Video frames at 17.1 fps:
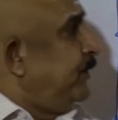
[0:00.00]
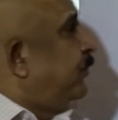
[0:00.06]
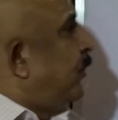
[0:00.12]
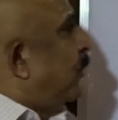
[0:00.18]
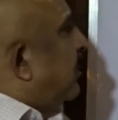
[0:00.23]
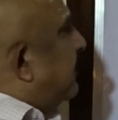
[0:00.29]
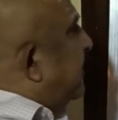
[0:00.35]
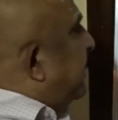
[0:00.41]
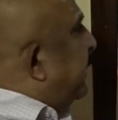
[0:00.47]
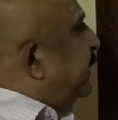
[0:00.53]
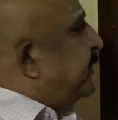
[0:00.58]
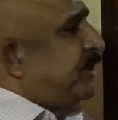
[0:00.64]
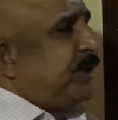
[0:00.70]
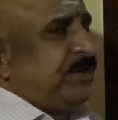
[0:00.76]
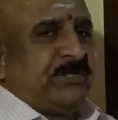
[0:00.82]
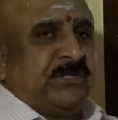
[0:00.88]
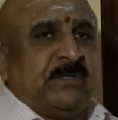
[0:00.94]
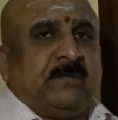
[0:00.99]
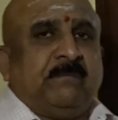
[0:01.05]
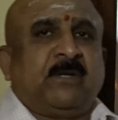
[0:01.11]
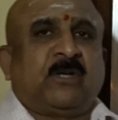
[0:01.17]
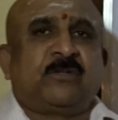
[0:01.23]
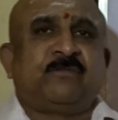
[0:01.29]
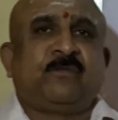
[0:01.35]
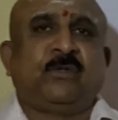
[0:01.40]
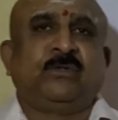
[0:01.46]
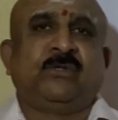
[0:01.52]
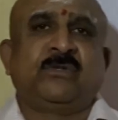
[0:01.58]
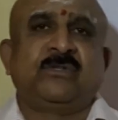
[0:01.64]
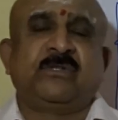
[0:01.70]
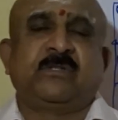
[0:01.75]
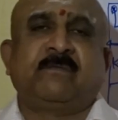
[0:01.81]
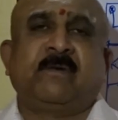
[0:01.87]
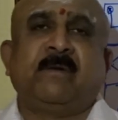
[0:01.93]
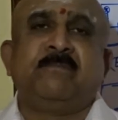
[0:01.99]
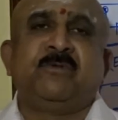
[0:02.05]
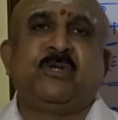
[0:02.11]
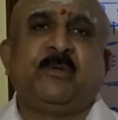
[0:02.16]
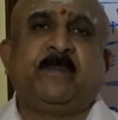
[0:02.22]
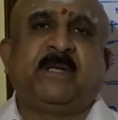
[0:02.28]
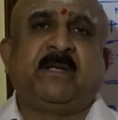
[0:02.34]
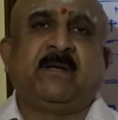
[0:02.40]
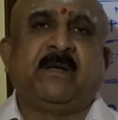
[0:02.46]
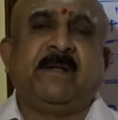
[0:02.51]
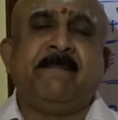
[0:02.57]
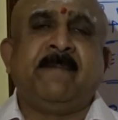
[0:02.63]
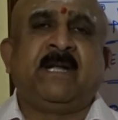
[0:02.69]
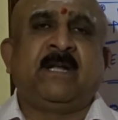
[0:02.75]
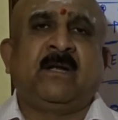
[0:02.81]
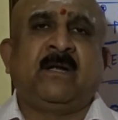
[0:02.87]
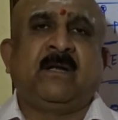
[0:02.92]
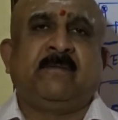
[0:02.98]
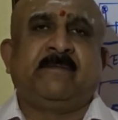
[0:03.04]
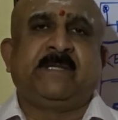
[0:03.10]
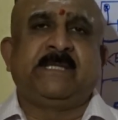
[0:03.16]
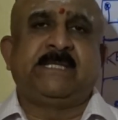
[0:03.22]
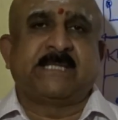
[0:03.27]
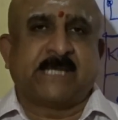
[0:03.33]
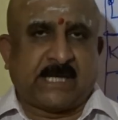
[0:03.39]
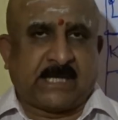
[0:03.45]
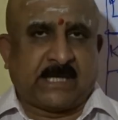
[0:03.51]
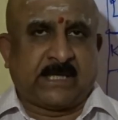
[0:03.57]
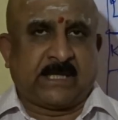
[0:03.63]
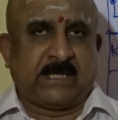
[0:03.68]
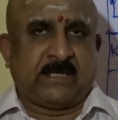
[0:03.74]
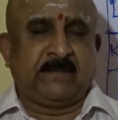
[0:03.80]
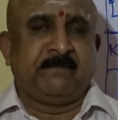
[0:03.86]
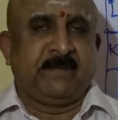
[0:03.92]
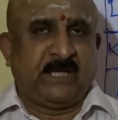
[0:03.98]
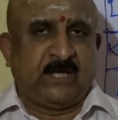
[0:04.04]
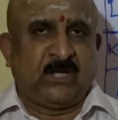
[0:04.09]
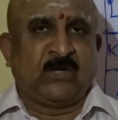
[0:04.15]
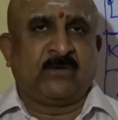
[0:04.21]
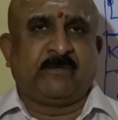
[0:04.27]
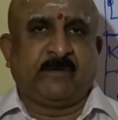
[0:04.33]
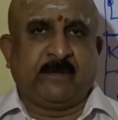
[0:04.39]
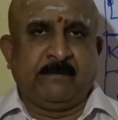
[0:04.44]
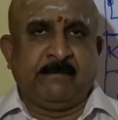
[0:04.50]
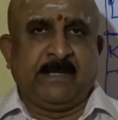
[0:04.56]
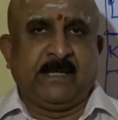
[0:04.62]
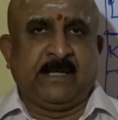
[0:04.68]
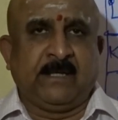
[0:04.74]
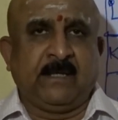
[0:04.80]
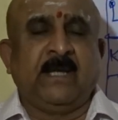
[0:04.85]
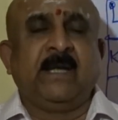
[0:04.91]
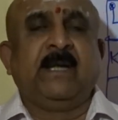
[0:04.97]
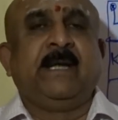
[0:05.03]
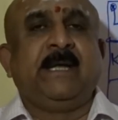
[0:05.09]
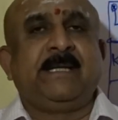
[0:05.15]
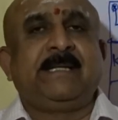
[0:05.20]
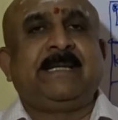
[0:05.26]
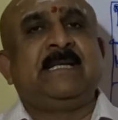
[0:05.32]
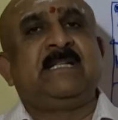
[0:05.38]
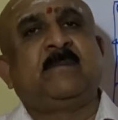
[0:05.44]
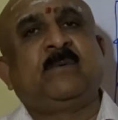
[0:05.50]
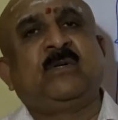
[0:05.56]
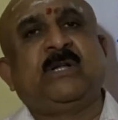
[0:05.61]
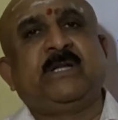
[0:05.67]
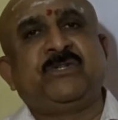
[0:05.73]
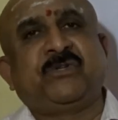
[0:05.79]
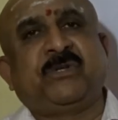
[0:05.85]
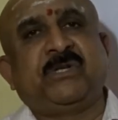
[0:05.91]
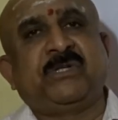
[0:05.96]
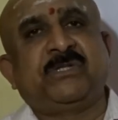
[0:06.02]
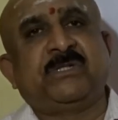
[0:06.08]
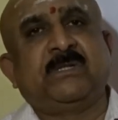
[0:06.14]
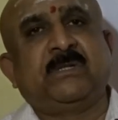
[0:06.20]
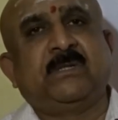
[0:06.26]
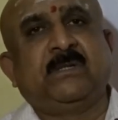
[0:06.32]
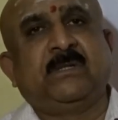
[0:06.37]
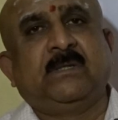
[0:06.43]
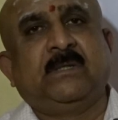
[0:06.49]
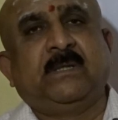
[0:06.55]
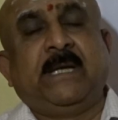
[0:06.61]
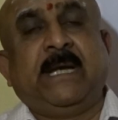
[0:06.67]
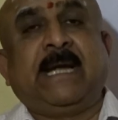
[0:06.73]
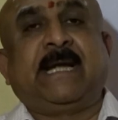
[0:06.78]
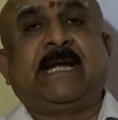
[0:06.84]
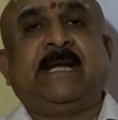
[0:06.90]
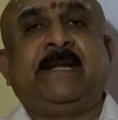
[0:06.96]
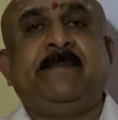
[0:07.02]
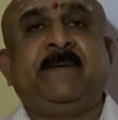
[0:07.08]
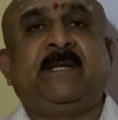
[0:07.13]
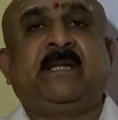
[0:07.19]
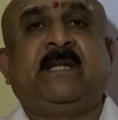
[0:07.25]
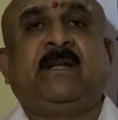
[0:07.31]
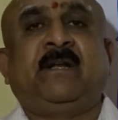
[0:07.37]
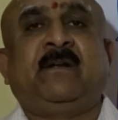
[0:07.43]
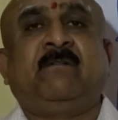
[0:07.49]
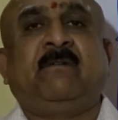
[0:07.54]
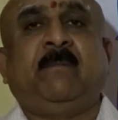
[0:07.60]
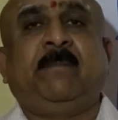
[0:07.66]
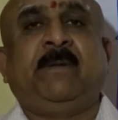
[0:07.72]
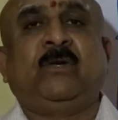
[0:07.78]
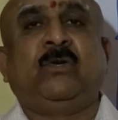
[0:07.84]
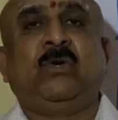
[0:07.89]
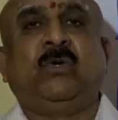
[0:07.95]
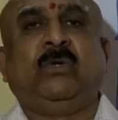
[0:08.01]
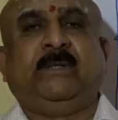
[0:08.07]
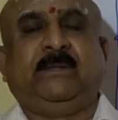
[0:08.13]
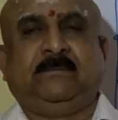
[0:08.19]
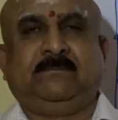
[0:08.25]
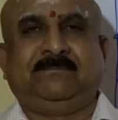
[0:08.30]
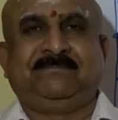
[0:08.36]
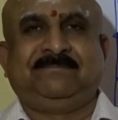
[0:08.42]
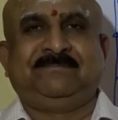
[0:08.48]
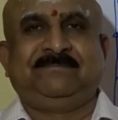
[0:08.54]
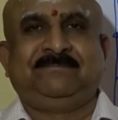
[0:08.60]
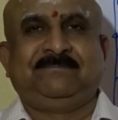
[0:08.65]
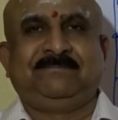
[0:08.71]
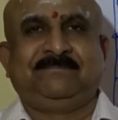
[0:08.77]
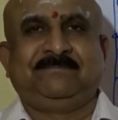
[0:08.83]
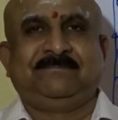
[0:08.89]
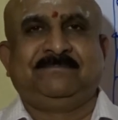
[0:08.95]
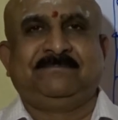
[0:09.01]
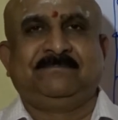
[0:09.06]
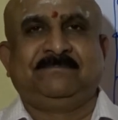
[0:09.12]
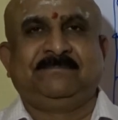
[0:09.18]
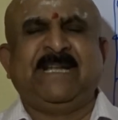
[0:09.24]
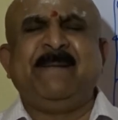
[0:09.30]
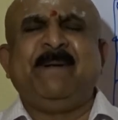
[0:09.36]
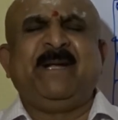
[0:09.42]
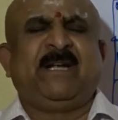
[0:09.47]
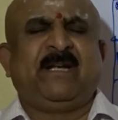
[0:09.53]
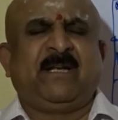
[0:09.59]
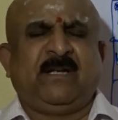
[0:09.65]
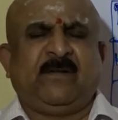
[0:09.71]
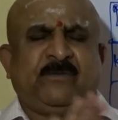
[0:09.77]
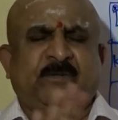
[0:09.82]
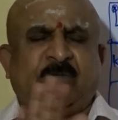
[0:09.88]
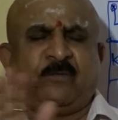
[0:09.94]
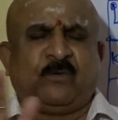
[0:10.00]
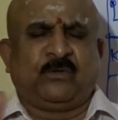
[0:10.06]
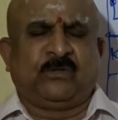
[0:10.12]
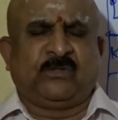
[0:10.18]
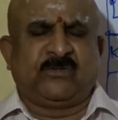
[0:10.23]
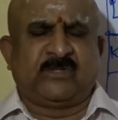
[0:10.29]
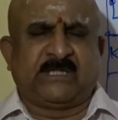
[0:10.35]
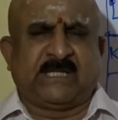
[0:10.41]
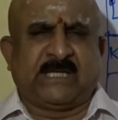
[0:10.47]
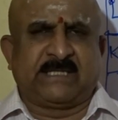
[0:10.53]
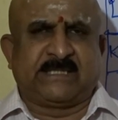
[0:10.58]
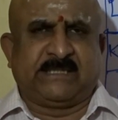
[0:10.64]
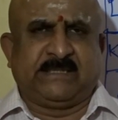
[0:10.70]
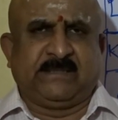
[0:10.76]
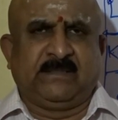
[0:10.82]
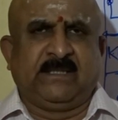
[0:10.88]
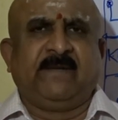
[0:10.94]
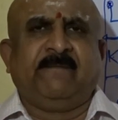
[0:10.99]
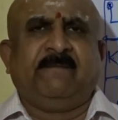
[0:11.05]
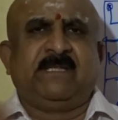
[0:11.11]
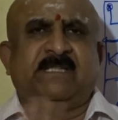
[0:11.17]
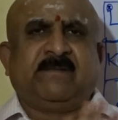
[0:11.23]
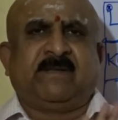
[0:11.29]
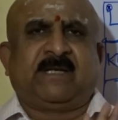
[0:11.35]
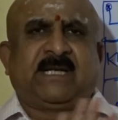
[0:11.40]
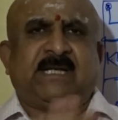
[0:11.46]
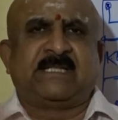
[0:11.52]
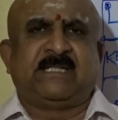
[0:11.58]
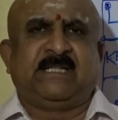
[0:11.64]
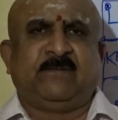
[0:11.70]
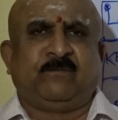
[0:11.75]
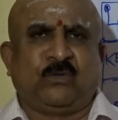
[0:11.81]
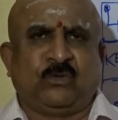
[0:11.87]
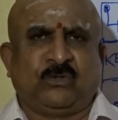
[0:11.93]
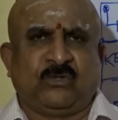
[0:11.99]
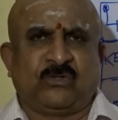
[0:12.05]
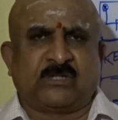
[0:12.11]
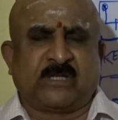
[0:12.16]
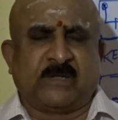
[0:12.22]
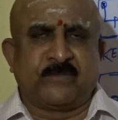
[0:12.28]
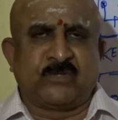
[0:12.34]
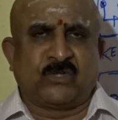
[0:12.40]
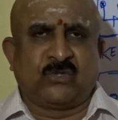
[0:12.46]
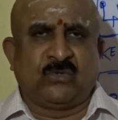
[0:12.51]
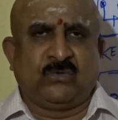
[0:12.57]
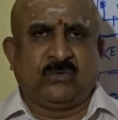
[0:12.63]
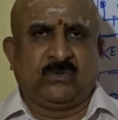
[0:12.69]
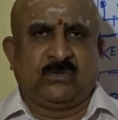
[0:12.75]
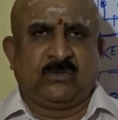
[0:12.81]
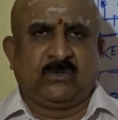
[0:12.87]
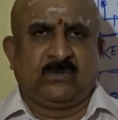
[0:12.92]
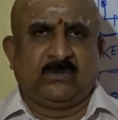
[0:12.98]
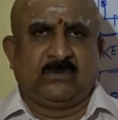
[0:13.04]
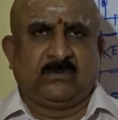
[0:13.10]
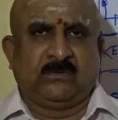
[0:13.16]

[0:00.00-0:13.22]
When you talk about education, because fourth house from Jupiter, in middle of the chart, male or female, it tells about education. Academic career will be good. In middle of the fourth house Rasi, whichever Rasi the fourth house comes to,